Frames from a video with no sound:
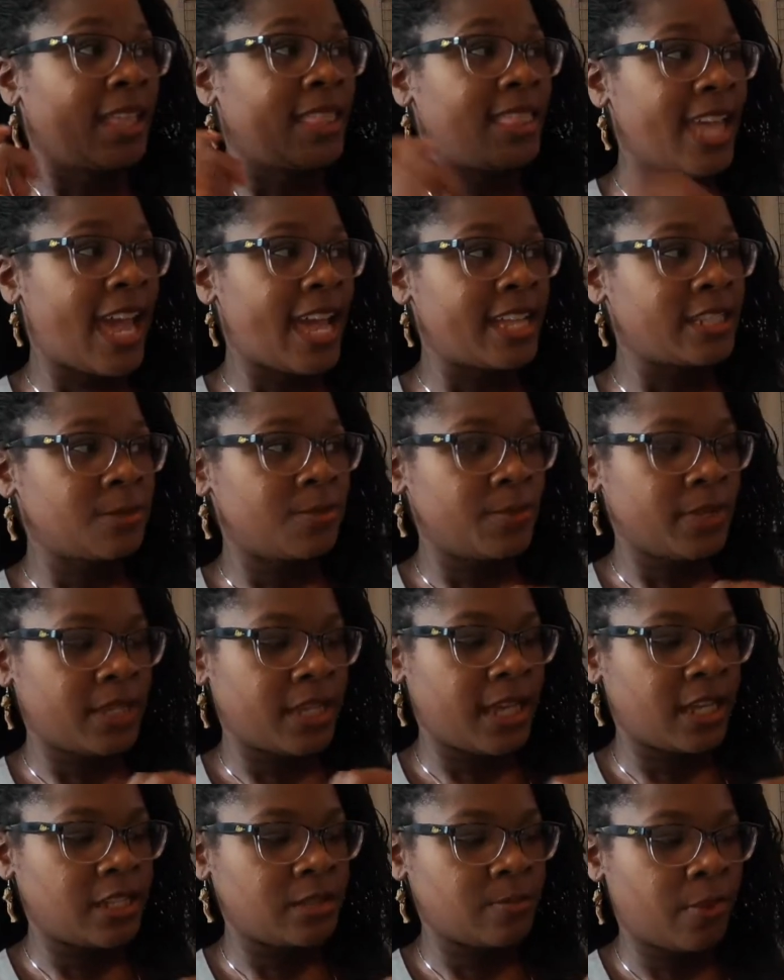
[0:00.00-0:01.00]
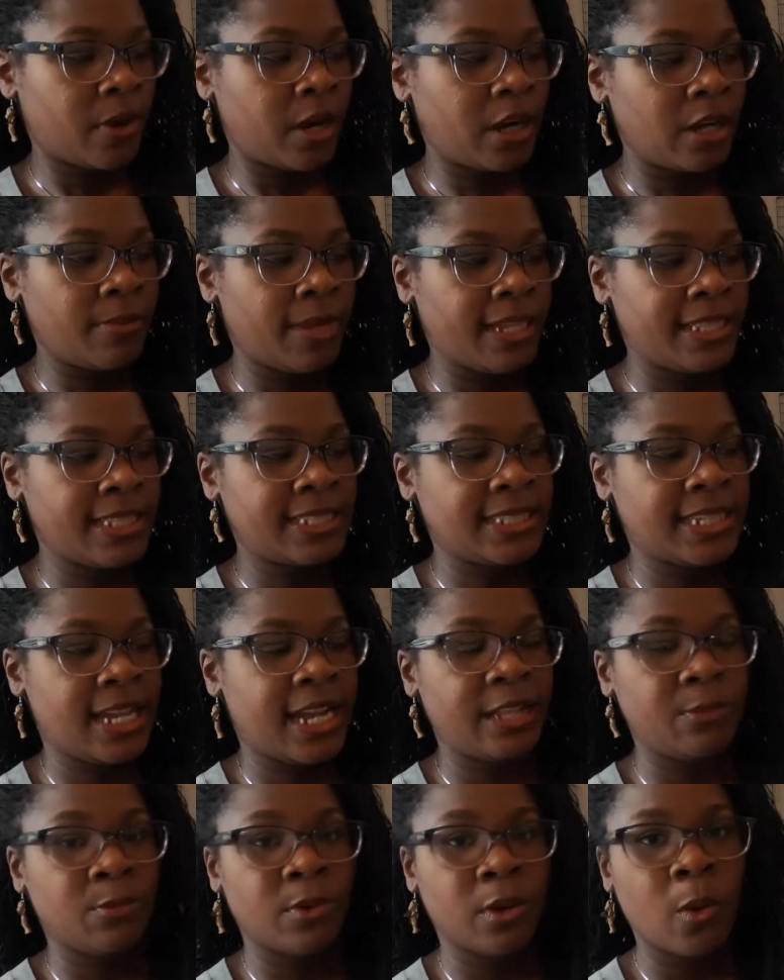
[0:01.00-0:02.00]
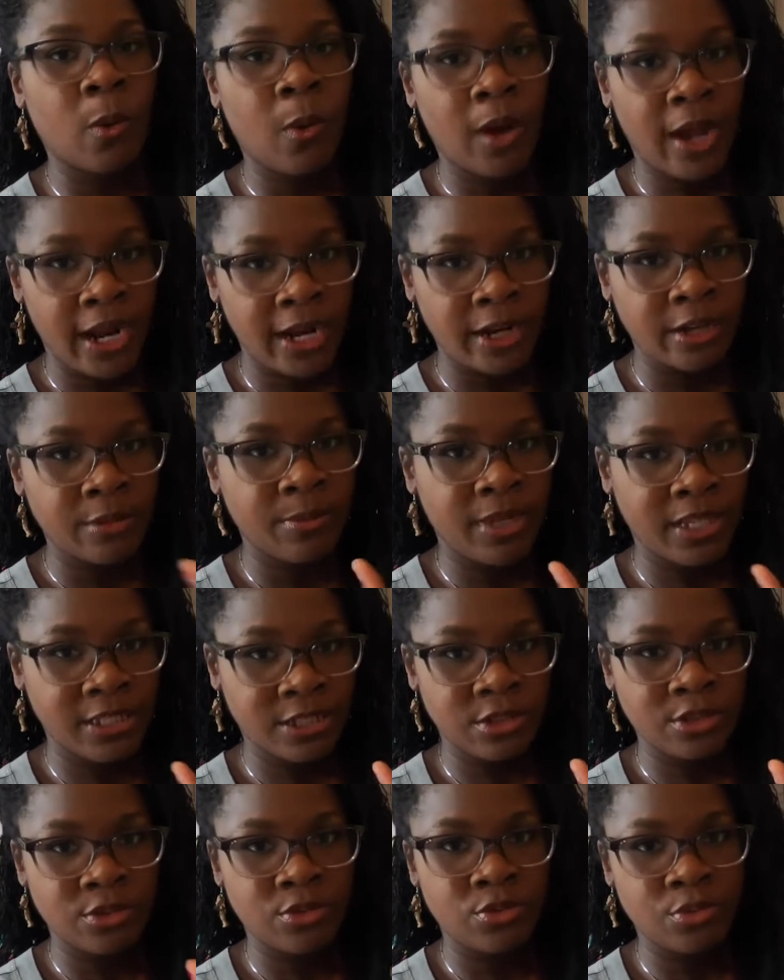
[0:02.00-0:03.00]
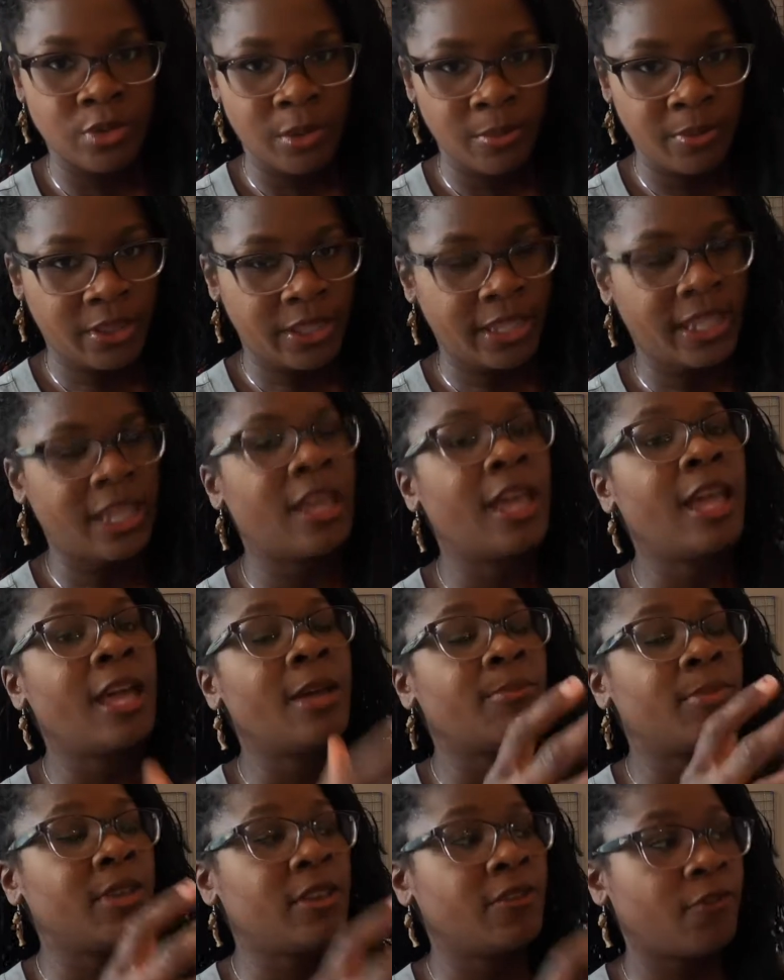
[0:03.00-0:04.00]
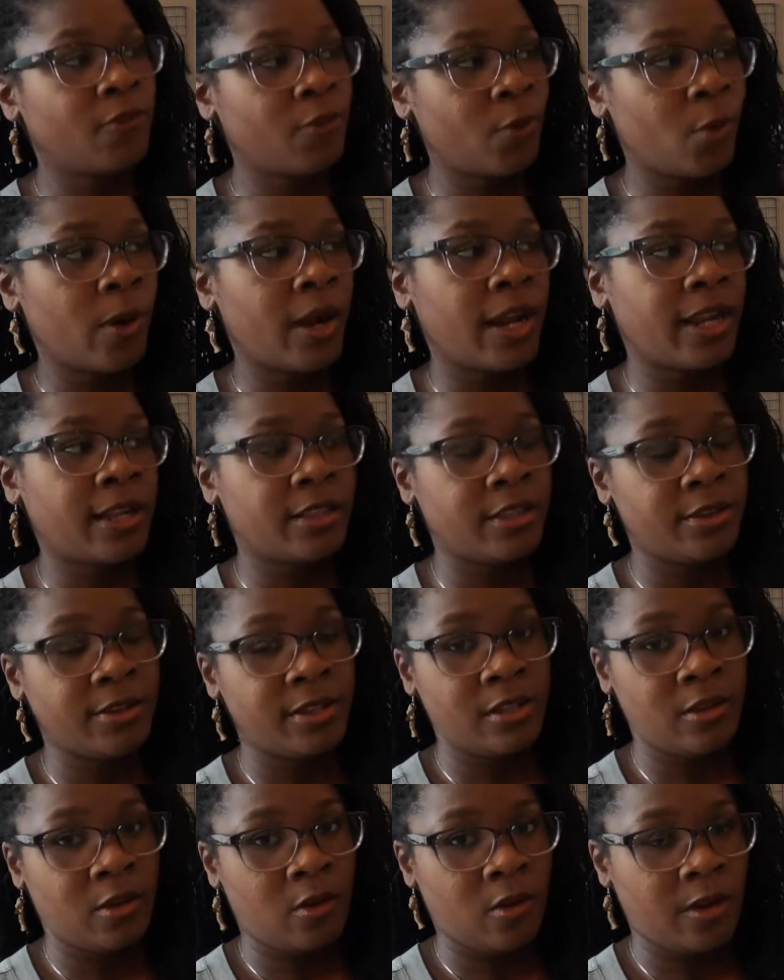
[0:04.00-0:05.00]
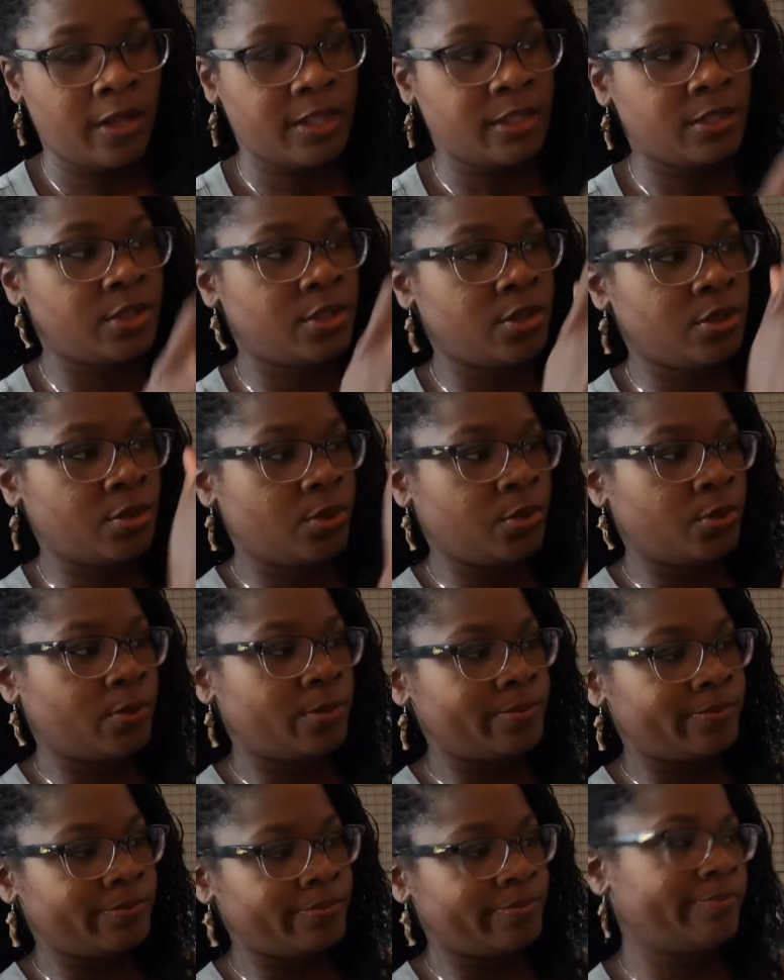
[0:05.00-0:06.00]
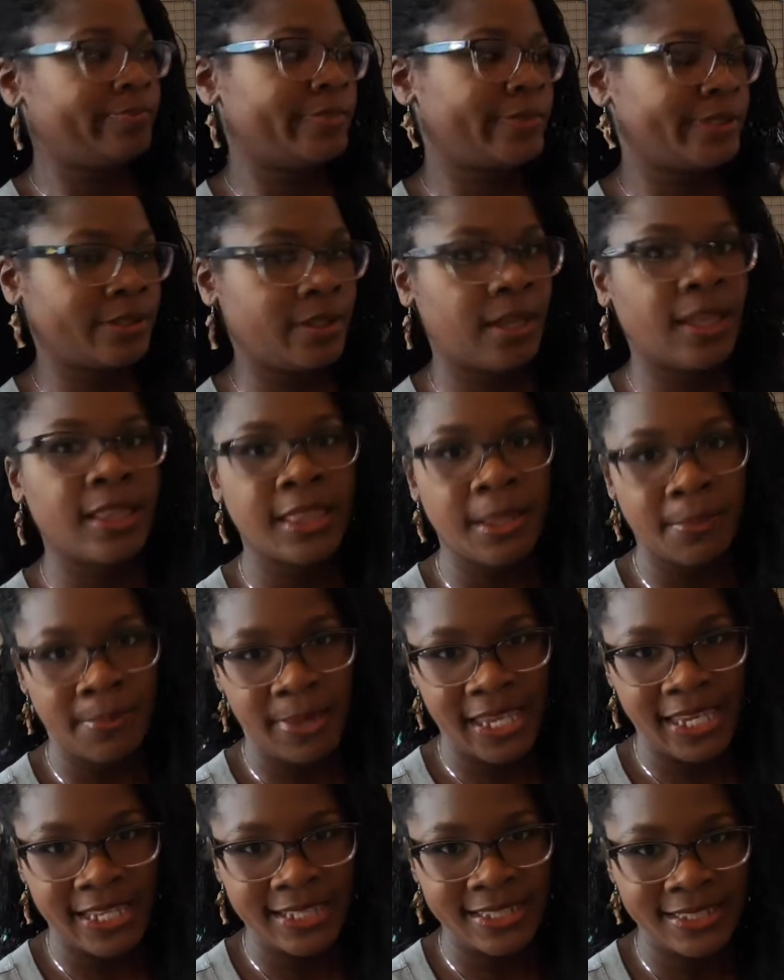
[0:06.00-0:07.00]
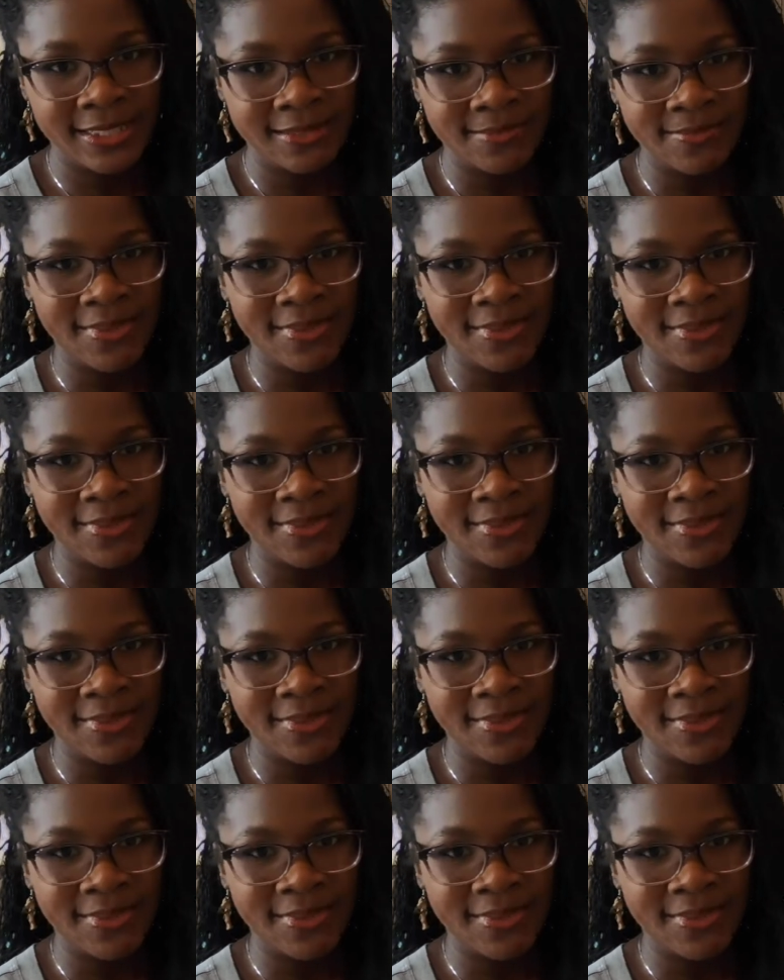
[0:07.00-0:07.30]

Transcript: That's because part of my design required me to Dremel it before I glued it on to the base.